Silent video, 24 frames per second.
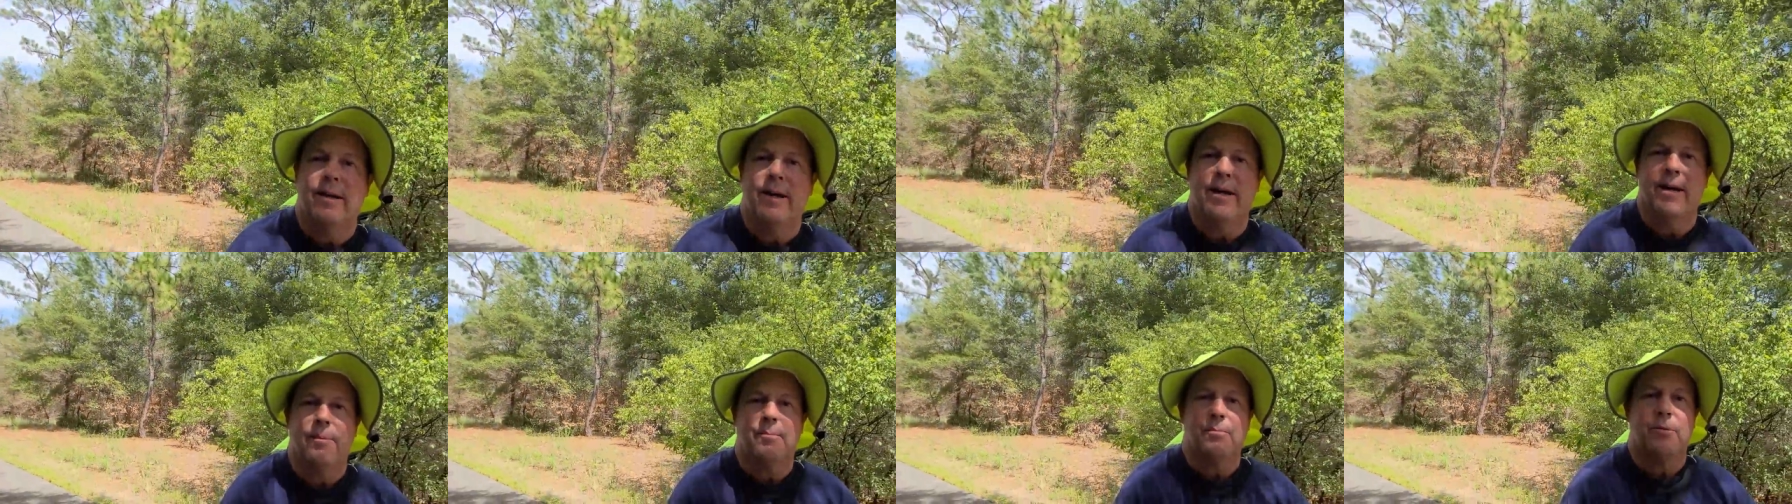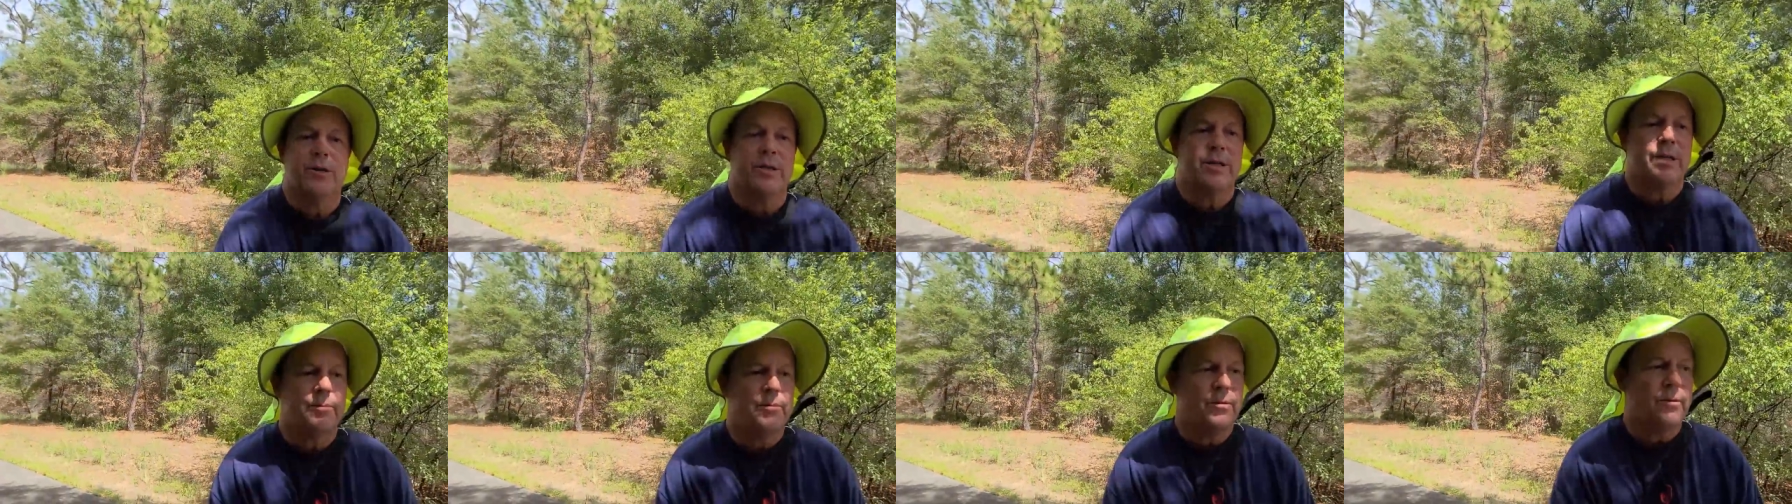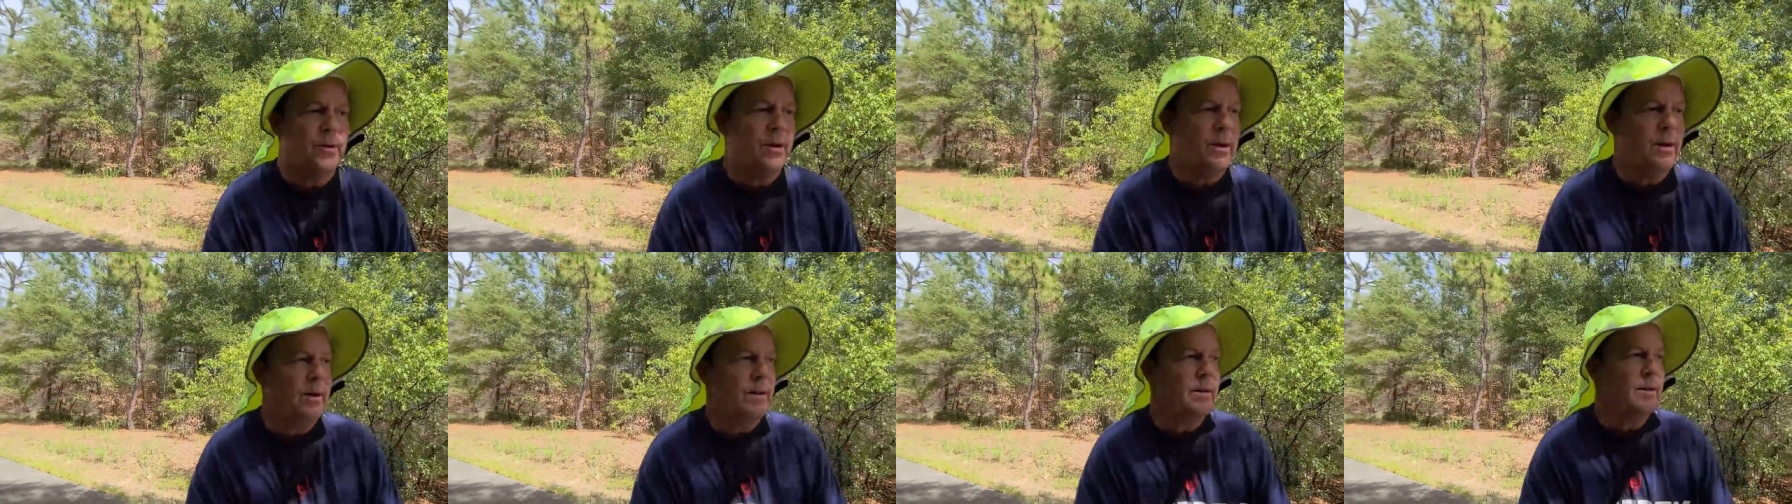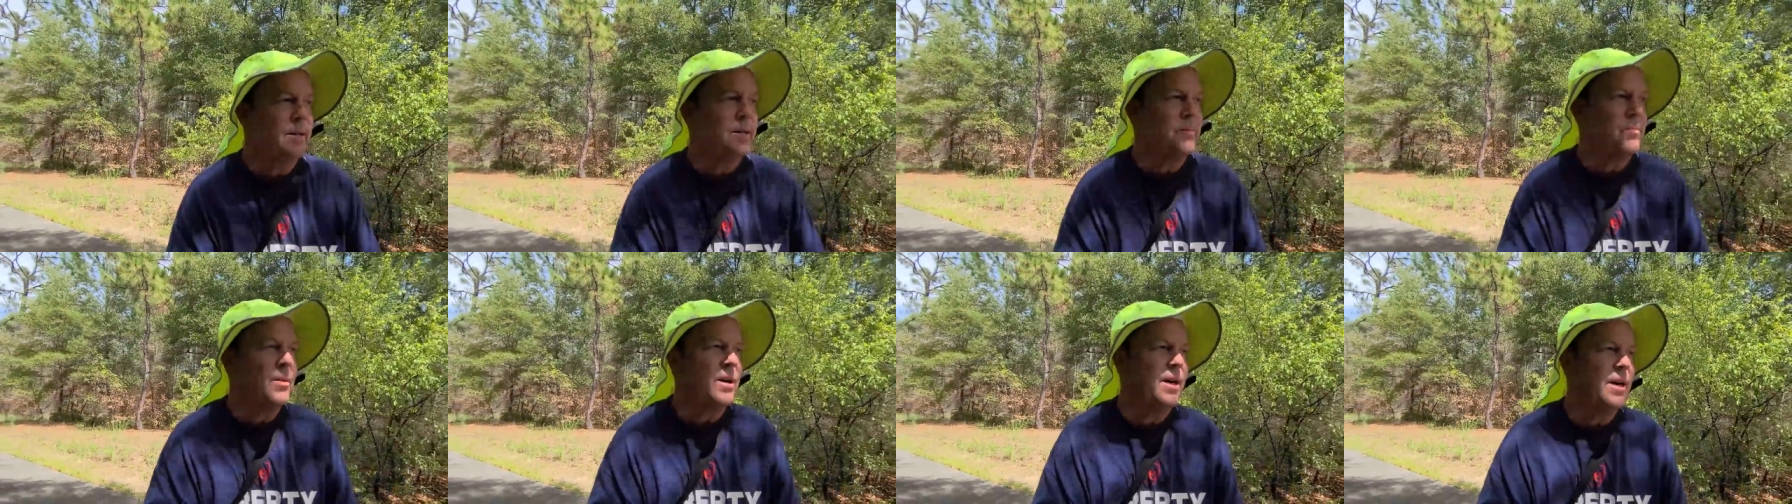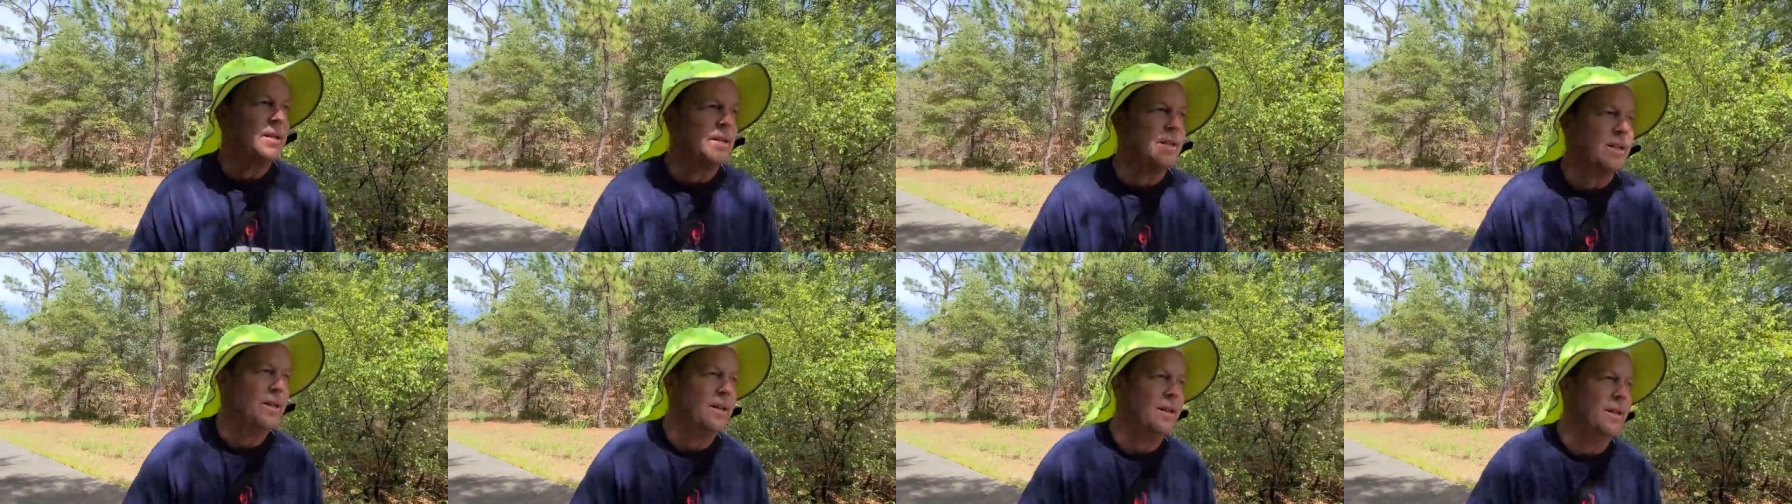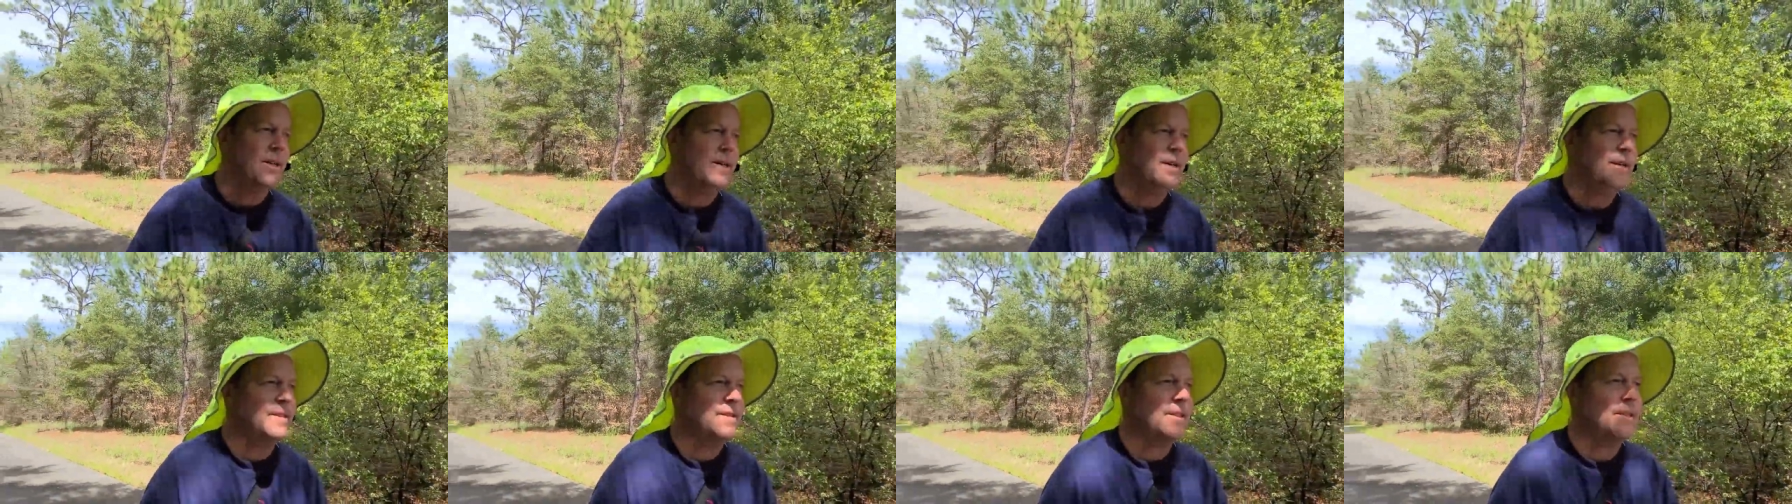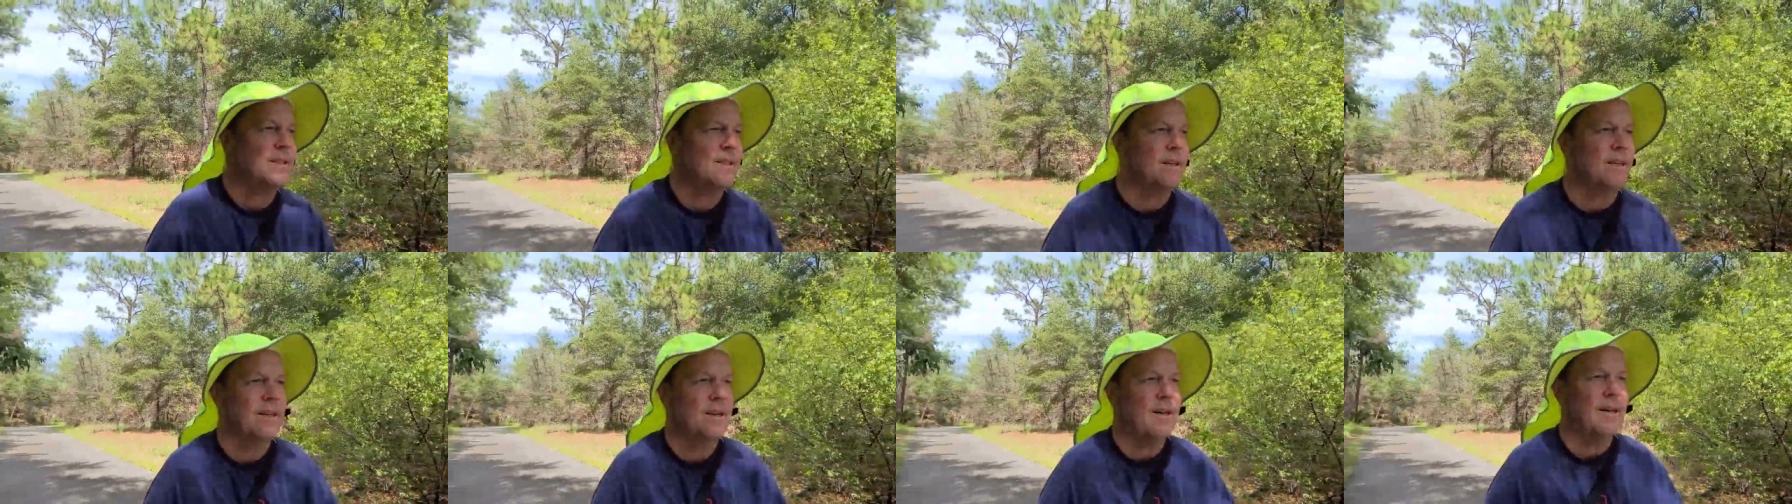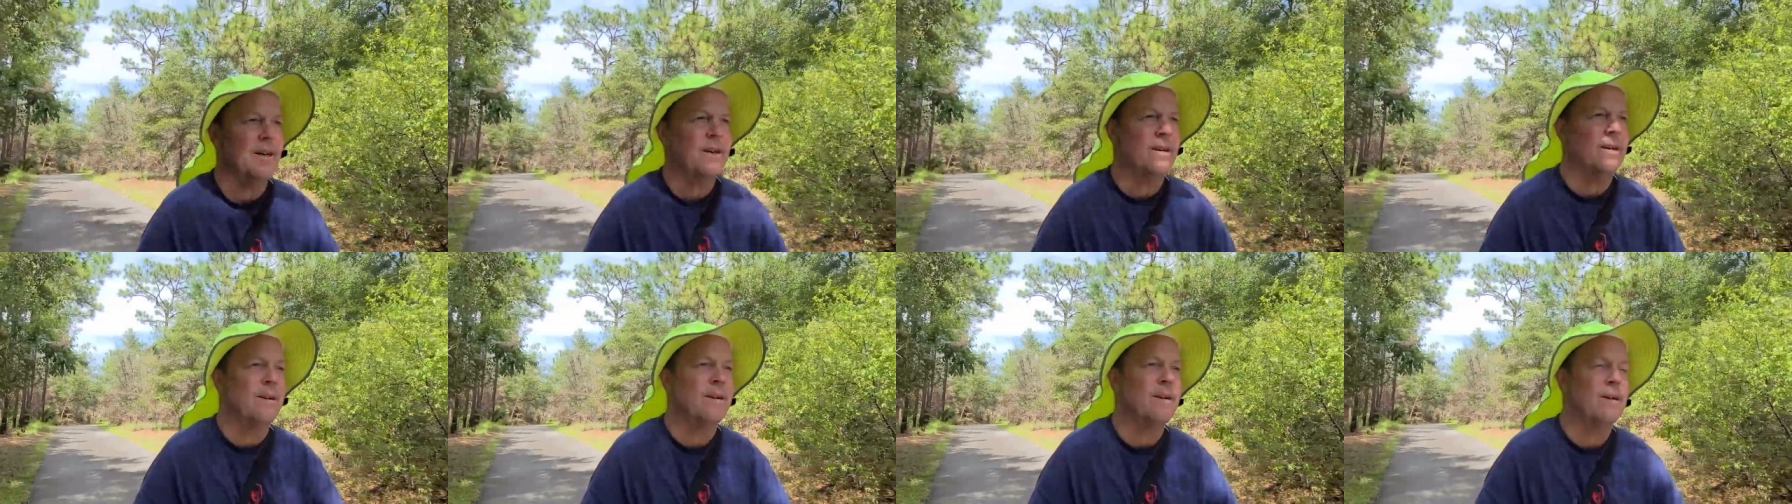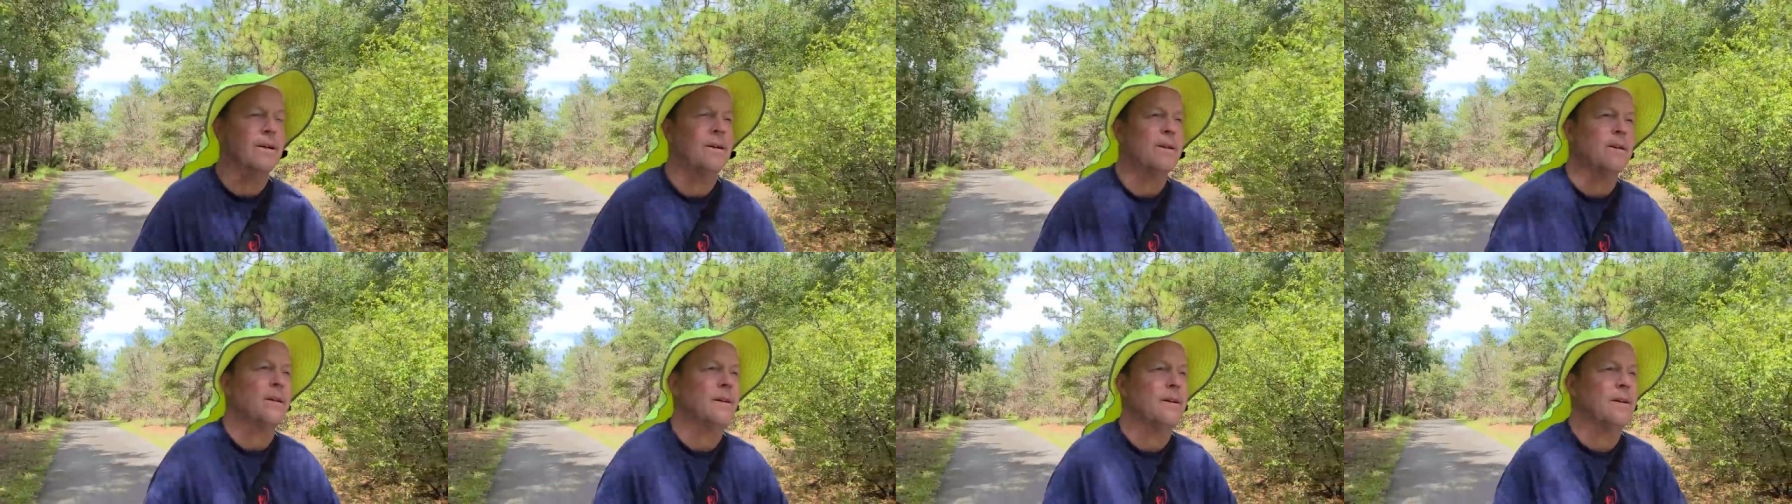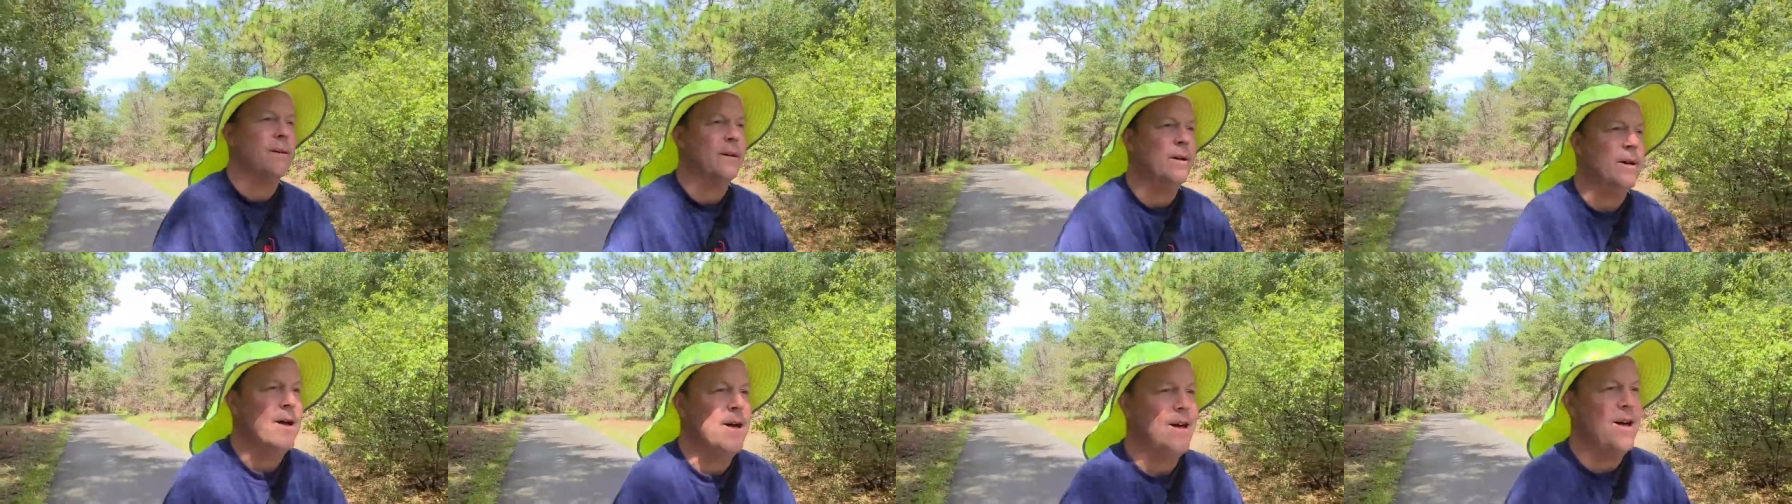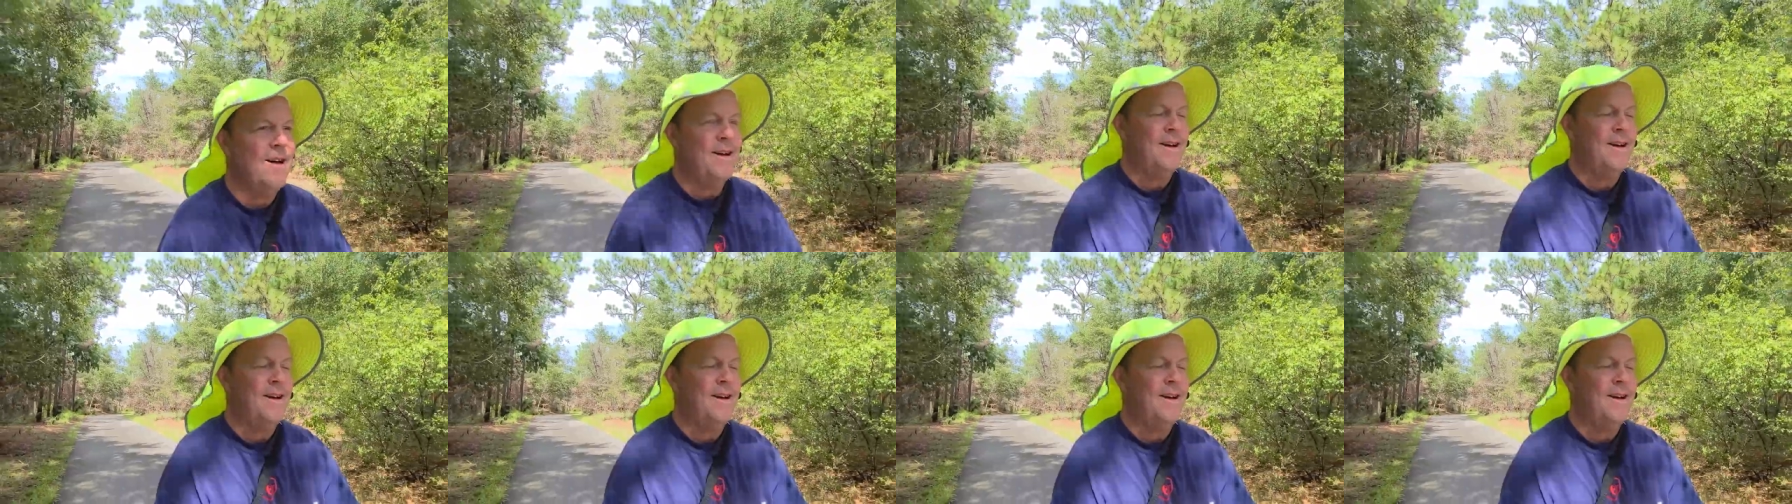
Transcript: Yeah, I push him around in this basket. It's uh, hotter than hell today.